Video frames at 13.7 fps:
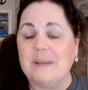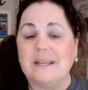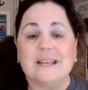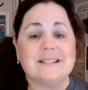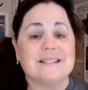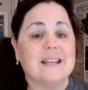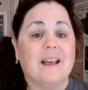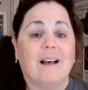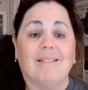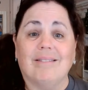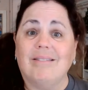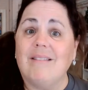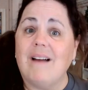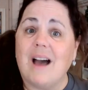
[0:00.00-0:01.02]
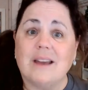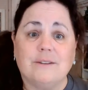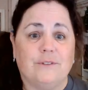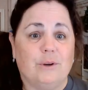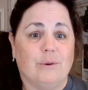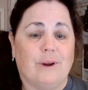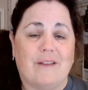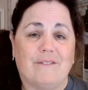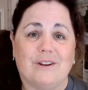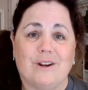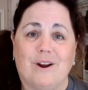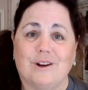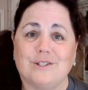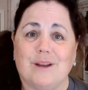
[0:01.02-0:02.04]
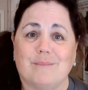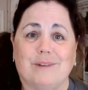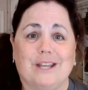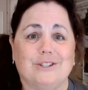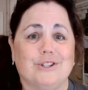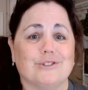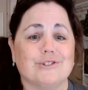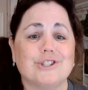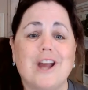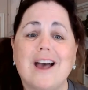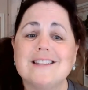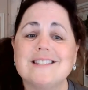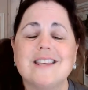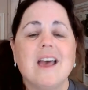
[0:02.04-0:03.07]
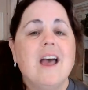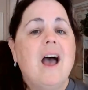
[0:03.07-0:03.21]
because a lot of you are having a hard time getting your shots.